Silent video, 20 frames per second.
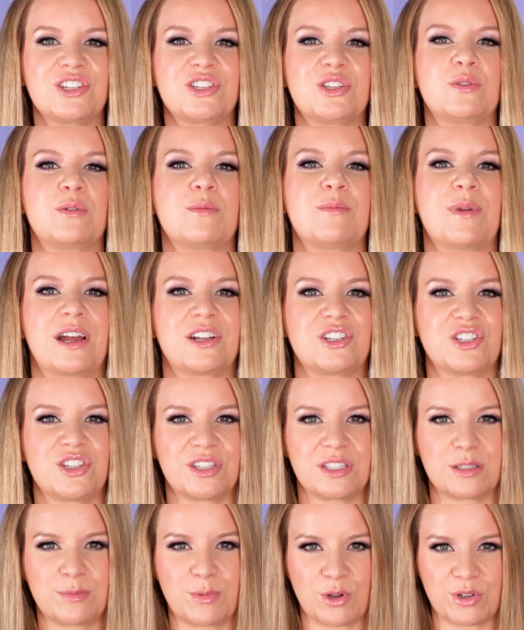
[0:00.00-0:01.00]
to imagine
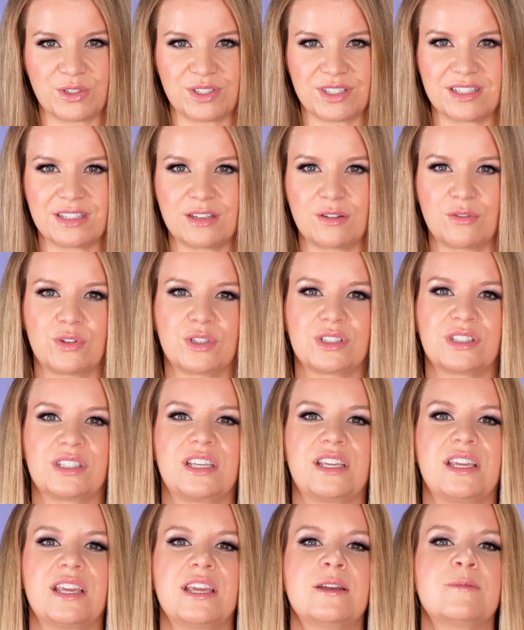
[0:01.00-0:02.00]
this person
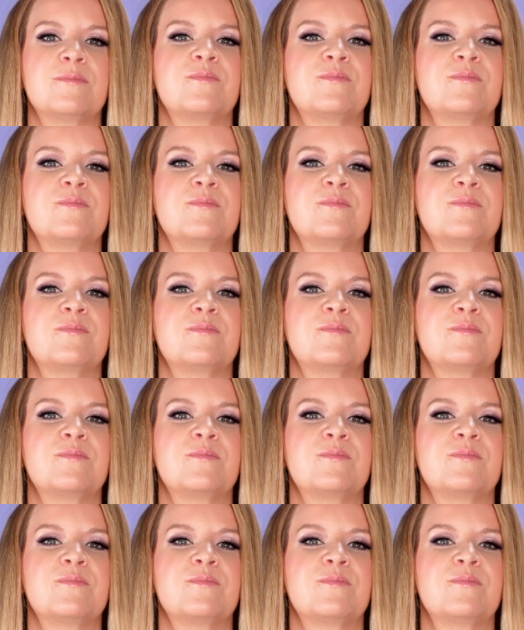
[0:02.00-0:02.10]
differently.